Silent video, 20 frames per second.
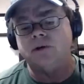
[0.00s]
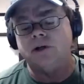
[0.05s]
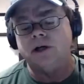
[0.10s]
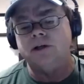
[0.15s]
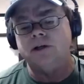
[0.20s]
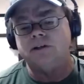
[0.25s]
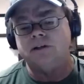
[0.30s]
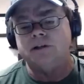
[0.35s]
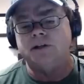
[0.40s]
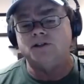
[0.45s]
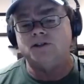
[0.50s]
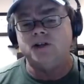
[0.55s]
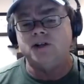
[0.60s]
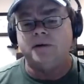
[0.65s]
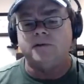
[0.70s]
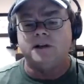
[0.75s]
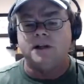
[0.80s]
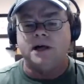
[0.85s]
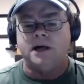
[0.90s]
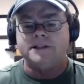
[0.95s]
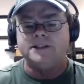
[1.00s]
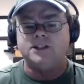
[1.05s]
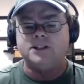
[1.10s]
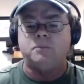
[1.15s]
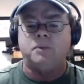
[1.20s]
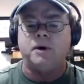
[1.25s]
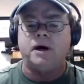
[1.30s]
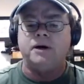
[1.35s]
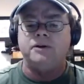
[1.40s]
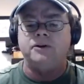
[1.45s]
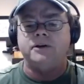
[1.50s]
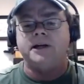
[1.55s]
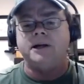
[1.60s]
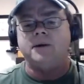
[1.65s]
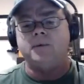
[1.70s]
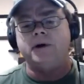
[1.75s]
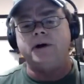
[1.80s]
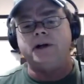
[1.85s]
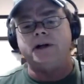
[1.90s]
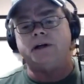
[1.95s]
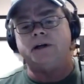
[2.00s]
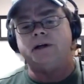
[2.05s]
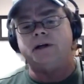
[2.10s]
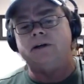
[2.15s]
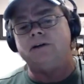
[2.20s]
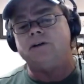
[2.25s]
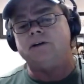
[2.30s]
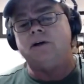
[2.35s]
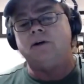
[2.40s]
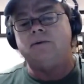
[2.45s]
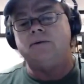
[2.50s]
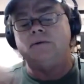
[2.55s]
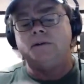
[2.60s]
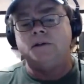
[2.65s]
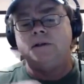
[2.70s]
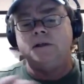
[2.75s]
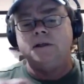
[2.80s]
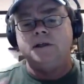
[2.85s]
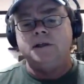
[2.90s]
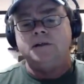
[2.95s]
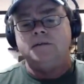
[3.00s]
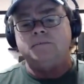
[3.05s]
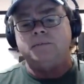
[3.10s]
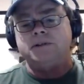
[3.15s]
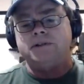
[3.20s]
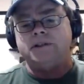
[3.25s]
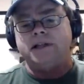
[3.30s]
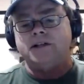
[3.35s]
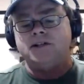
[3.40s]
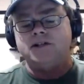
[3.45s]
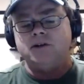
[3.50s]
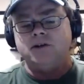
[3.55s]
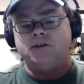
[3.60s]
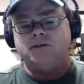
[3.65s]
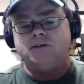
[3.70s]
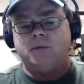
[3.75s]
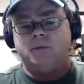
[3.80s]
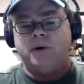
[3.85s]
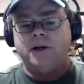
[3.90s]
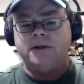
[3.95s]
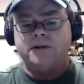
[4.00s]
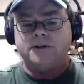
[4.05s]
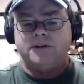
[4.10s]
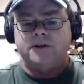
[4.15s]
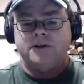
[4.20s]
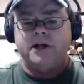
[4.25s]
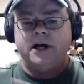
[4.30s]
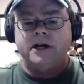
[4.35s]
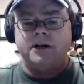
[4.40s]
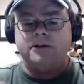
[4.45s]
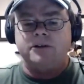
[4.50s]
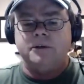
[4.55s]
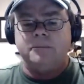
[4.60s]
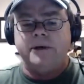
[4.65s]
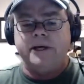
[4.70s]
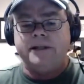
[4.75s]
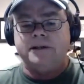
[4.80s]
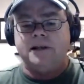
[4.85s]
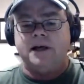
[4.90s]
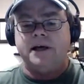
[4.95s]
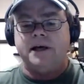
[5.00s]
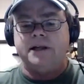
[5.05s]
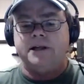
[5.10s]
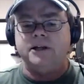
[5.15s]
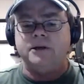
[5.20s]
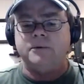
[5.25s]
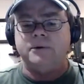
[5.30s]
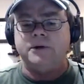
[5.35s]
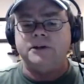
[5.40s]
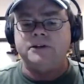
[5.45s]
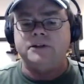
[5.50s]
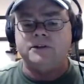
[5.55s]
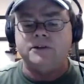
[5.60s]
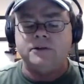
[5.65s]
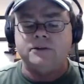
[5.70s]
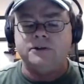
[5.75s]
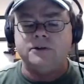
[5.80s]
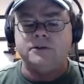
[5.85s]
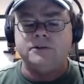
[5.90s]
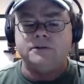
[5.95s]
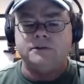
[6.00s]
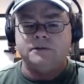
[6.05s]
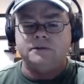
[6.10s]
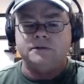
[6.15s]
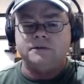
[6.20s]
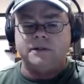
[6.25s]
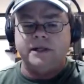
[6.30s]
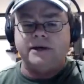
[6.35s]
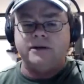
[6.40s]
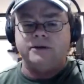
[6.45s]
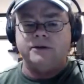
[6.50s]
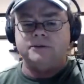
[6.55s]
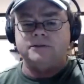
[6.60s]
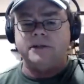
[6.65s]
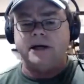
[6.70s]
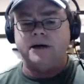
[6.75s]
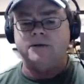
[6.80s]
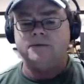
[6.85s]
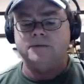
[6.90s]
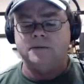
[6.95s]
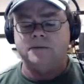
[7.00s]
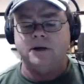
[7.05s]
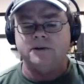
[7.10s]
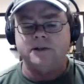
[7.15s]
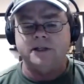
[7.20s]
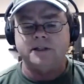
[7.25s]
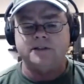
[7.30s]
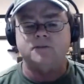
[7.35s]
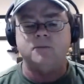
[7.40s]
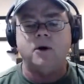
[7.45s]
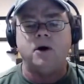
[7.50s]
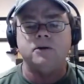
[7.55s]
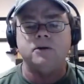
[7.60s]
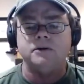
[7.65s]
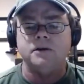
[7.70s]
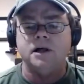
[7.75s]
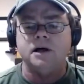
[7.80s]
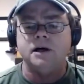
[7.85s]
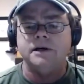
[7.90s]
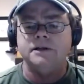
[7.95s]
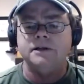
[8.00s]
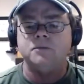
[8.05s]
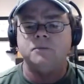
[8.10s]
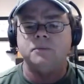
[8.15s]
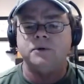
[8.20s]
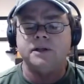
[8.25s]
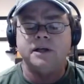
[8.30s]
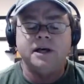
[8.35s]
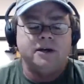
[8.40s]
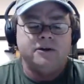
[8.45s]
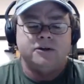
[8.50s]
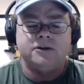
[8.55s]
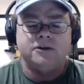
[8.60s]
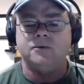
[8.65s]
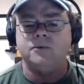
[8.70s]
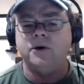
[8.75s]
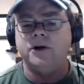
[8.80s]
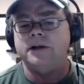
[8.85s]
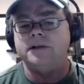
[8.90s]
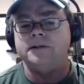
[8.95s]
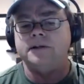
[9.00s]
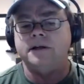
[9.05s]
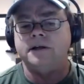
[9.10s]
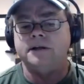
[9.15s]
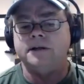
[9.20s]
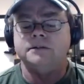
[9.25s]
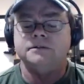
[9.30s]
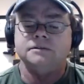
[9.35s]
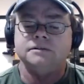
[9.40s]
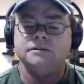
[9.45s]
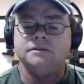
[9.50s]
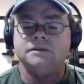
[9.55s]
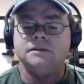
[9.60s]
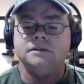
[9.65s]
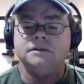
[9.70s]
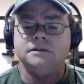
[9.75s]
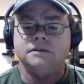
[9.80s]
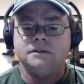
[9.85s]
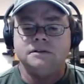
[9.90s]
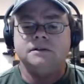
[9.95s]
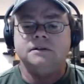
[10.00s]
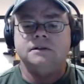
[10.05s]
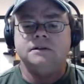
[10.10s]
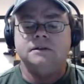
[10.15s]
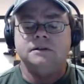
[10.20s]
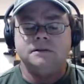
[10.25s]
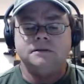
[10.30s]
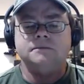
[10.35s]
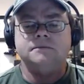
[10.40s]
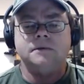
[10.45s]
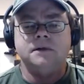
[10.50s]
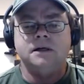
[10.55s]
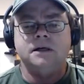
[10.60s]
unless you have a line spot, you got to rent a gun. You go, but that's used. The rentals are not on the main line, anyways. They're on the down and down on the smaller lines. But yeah, you can rent. Yeah. Um,